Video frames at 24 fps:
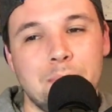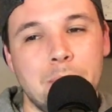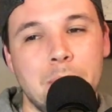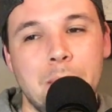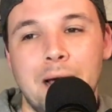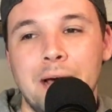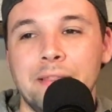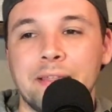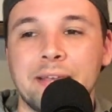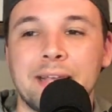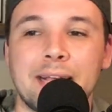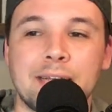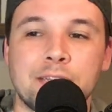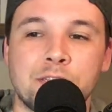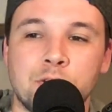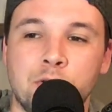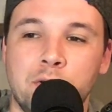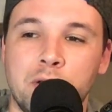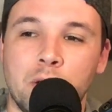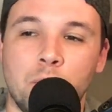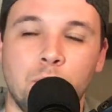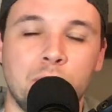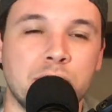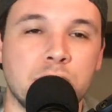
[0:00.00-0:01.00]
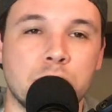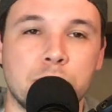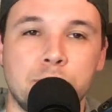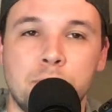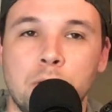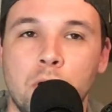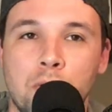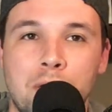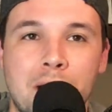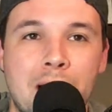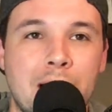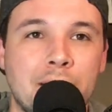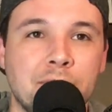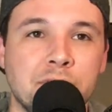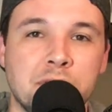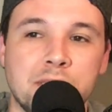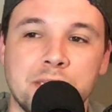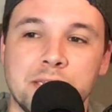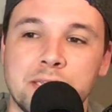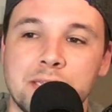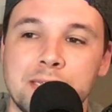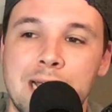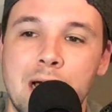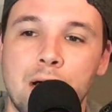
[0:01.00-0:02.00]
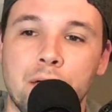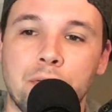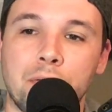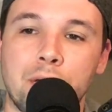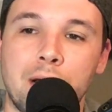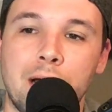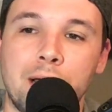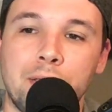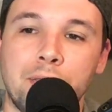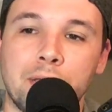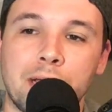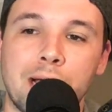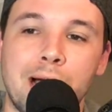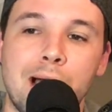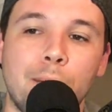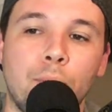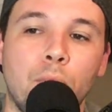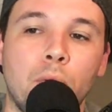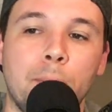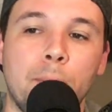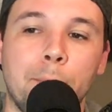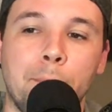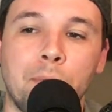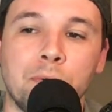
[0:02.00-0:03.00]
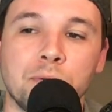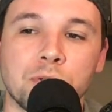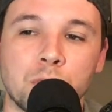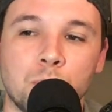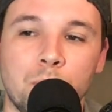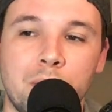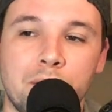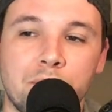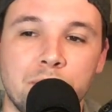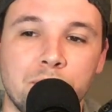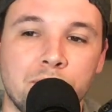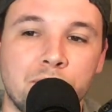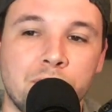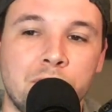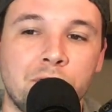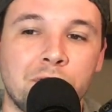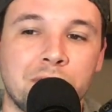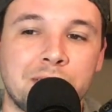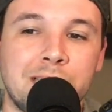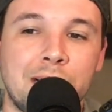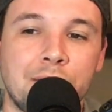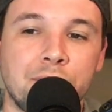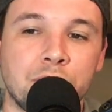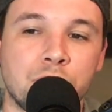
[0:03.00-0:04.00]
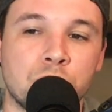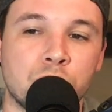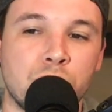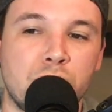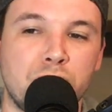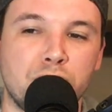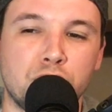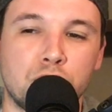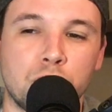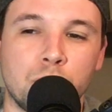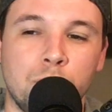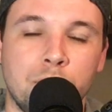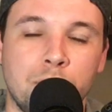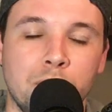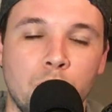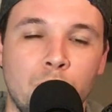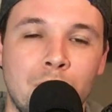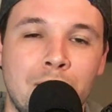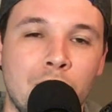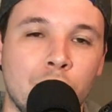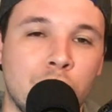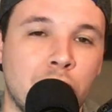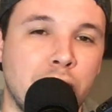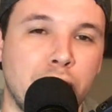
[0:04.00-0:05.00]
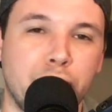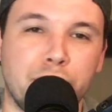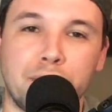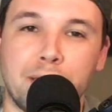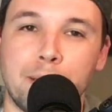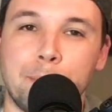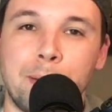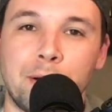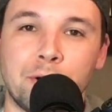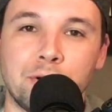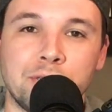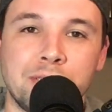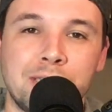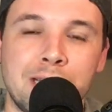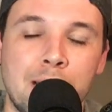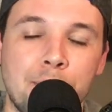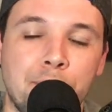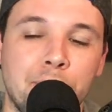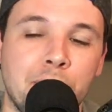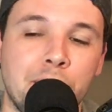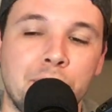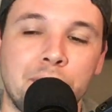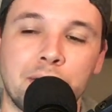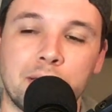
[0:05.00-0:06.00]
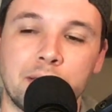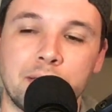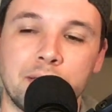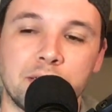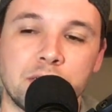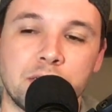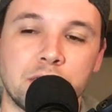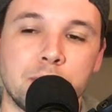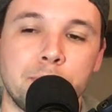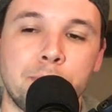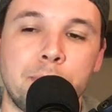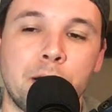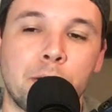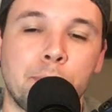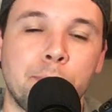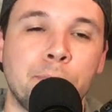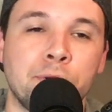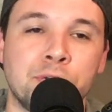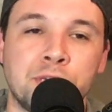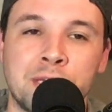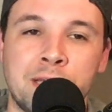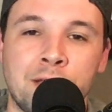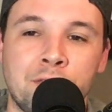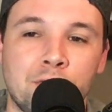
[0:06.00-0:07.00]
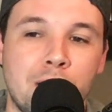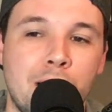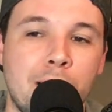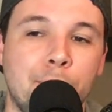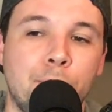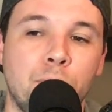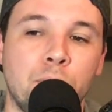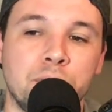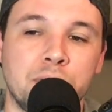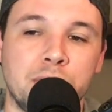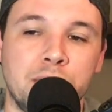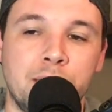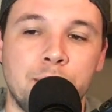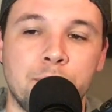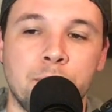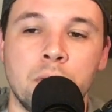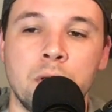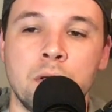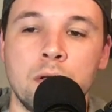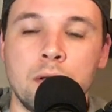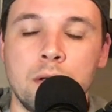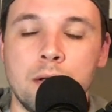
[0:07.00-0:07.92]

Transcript: I think Gastonia wins both halves in the South. I think High Point pulls away from Frederick down the stretch to win the wild card. I think they have better depth. I think this is a better put together High Point team.